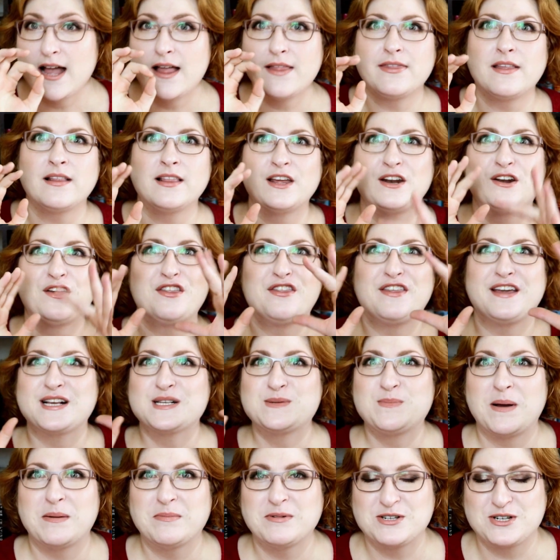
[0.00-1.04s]
the little things
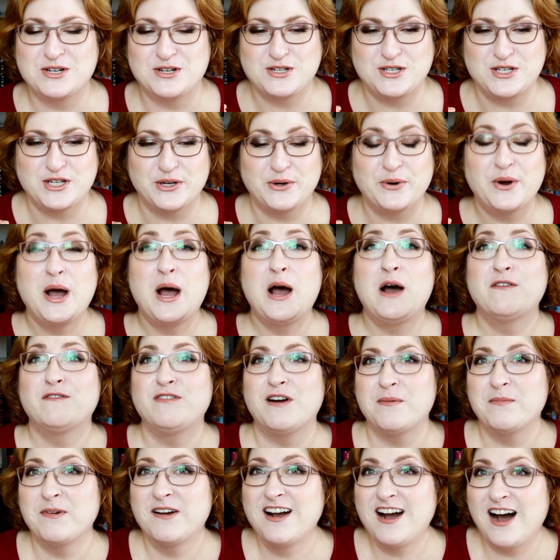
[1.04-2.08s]
publishers do.
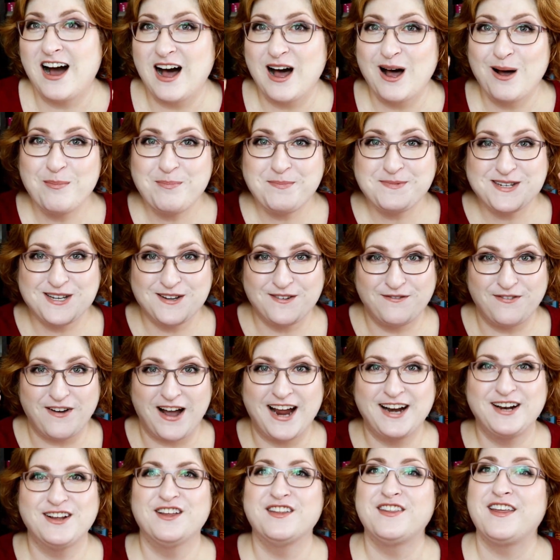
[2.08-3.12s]
From comp to
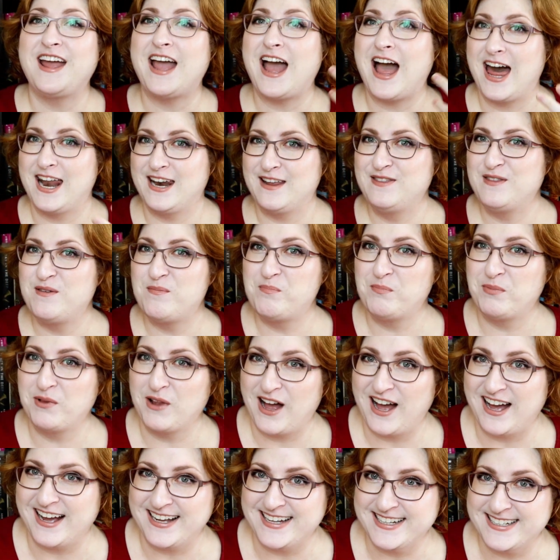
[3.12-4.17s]
final, they added the
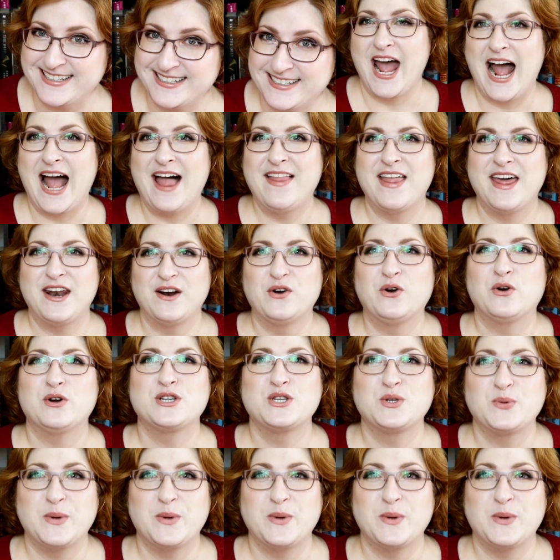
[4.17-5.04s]
blood, and then of course